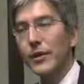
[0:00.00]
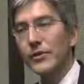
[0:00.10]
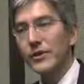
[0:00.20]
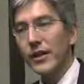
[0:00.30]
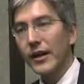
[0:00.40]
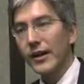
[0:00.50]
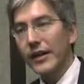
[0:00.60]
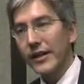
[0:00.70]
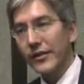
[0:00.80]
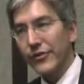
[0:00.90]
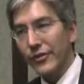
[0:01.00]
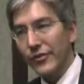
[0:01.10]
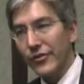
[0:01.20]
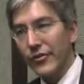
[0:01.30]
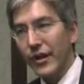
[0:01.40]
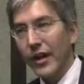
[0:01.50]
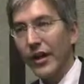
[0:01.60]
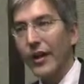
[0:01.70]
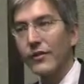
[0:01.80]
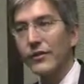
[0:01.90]
a post hoc analysis
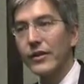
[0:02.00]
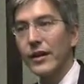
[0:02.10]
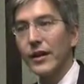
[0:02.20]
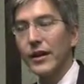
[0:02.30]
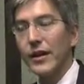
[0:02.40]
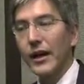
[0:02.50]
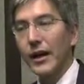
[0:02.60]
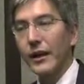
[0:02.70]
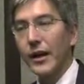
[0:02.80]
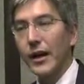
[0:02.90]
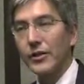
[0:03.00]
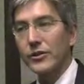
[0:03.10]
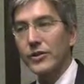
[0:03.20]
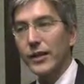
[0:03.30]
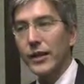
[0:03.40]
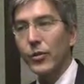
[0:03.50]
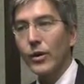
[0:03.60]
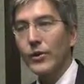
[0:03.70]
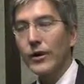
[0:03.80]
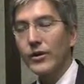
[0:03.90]
of our study
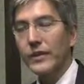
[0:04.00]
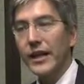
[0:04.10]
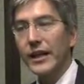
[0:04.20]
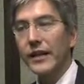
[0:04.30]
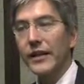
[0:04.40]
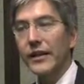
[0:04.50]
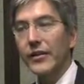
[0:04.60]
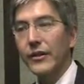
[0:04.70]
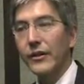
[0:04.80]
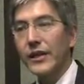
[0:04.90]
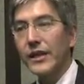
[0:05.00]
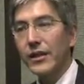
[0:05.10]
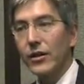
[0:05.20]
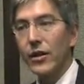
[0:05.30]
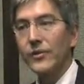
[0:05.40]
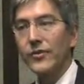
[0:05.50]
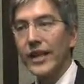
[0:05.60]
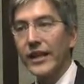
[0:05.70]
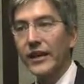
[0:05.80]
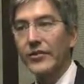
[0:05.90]
where we looked at the lead-in arms.
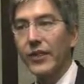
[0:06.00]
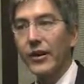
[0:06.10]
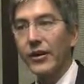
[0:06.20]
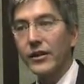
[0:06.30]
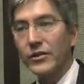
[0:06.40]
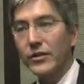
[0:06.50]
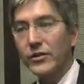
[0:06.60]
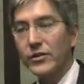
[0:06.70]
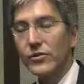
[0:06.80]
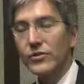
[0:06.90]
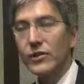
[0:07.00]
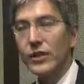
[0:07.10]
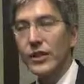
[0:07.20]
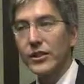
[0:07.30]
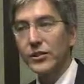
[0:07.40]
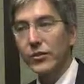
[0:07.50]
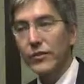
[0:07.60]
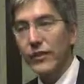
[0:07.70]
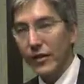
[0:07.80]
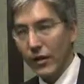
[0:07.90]
That is, there are individuals in two
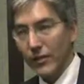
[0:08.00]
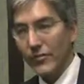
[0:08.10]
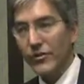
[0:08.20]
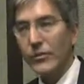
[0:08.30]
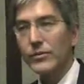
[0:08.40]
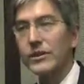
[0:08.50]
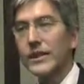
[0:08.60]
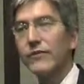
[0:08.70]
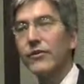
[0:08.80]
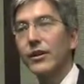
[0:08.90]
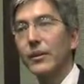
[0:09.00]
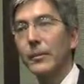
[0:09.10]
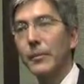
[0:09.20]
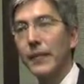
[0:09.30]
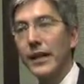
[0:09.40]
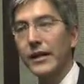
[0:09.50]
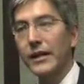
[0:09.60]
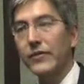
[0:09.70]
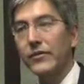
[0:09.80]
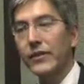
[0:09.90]
of the arms that received
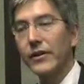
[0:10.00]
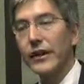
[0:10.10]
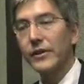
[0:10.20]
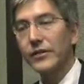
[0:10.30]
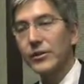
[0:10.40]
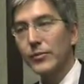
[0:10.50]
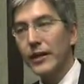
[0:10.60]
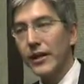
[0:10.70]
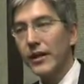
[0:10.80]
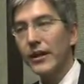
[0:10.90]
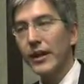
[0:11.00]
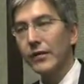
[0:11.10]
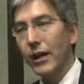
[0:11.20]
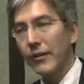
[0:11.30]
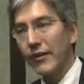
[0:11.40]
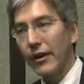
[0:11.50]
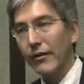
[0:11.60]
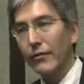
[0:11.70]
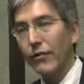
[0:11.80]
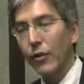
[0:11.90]
pegylated interferon alpha 2b and
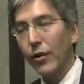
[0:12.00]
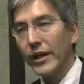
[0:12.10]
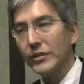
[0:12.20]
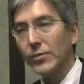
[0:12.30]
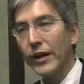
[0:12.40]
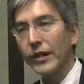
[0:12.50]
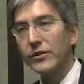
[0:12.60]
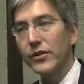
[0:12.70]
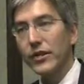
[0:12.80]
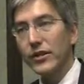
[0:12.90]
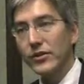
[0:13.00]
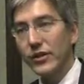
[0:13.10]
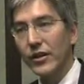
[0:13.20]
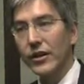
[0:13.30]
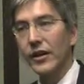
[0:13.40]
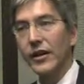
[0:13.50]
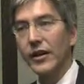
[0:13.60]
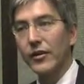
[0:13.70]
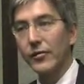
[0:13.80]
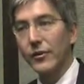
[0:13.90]
ribavirin for 4 weeks prior to the addition
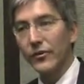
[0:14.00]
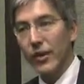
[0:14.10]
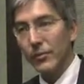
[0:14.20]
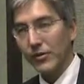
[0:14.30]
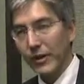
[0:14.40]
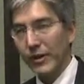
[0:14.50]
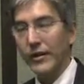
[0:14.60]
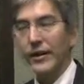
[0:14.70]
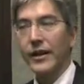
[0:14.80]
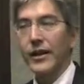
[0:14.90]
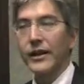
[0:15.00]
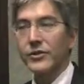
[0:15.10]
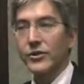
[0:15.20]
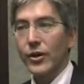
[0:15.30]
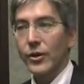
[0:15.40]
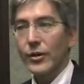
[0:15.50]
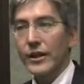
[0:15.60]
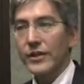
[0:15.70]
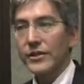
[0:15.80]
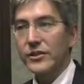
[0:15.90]
of boceprevir. So
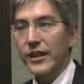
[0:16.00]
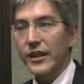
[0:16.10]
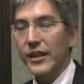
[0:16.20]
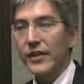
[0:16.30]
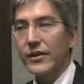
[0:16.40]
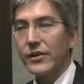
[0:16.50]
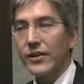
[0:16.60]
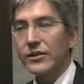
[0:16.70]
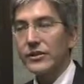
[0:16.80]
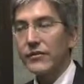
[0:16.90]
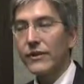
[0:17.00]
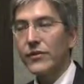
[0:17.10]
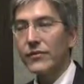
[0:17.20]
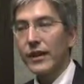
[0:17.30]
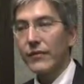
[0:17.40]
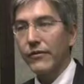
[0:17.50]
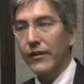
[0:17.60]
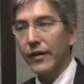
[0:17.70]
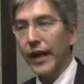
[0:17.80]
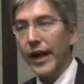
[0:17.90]
in this study, these individuals have
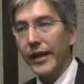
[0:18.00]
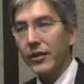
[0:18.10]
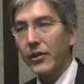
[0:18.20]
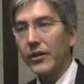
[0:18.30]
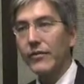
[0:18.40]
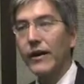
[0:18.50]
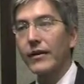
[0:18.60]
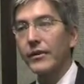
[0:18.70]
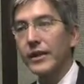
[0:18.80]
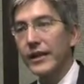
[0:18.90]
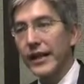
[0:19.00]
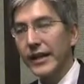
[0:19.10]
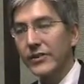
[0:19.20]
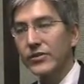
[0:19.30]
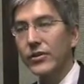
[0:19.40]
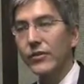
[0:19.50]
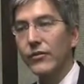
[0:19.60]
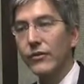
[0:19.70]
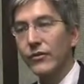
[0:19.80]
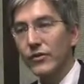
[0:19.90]
very accurate viral kinetics
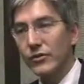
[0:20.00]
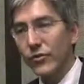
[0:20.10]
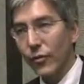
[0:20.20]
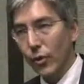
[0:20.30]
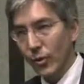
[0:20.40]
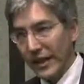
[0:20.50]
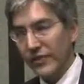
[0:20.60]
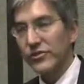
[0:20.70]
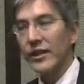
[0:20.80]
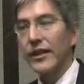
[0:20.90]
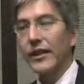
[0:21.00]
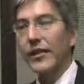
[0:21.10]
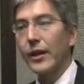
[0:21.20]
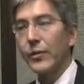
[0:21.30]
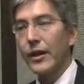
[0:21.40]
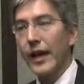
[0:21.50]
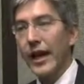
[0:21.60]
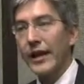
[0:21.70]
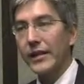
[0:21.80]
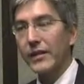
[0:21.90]
for the first 4 weeks. Then we
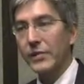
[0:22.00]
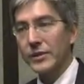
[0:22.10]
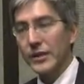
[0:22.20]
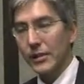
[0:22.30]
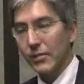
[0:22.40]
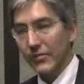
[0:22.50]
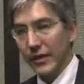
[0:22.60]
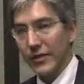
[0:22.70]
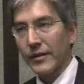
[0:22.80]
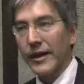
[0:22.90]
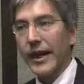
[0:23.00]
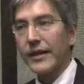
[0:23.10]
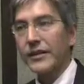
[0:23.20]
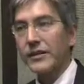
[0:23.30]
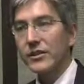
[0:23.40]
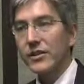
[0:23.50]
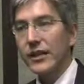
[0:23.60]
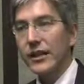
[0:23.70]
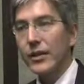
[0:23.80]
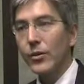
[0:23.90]
added the boceprevir. And in this
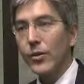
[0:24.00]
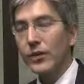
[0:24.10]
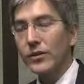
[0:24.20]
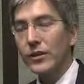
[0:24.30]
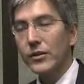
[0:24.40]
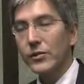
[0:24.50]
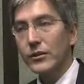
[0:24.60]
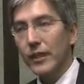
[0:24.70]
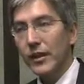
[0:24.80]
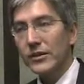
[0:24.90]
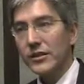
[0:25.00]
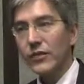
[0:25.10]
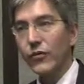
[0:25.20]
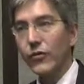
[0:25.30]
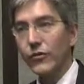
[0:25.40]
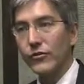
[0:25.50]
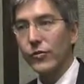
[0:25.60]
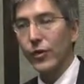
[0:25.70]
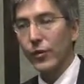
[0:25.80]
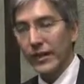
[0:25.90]
study, we looked at the response in this first
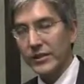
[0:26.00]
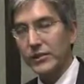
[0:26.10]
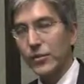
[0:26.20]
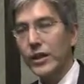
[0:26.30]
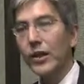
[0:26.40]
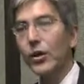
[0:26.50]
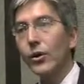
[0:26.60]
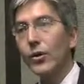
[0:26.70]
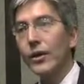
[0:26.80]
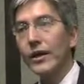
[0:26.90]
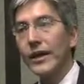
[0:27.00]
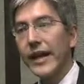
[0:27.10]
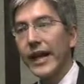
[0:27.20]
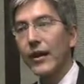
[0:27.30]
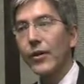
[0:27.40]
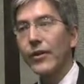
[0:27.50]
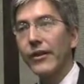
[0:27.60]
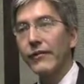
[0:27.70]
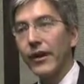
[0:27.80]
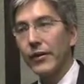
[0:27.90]
4 weeks. We know now
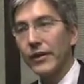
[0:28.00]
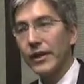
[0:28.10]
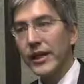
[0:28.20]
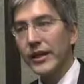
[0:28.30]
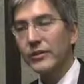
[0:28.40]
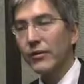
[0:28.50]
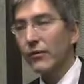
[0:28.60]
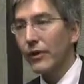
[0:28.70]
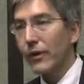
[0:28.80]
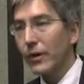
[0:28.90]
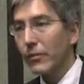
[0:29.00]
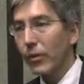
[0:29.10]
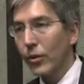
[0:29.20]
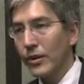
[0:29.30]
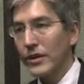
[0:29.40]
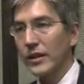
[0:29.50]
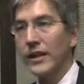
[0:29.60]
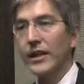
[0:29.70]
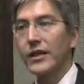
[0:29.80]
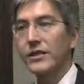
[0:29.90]
that viral kinetics are very important
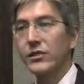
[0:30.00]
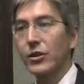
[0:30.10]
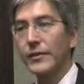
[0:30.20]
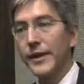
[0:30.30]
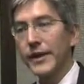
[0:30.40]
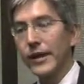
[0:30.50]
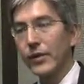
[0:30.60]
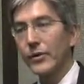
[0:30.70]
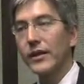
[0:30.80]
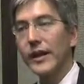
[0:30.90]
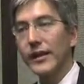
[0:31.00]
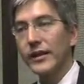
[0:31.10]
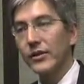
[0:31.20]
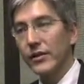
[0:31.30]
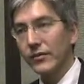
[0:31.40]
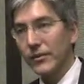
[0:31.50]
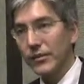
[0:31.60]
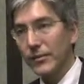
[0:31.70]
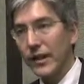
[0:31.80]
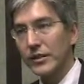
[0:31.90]
in determining not only likelihood of
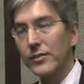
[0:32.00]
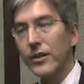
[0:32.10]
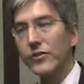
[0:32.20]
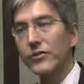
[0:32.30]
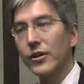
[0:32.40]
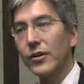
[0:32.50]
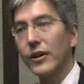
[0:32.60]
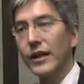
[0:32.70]
response, but also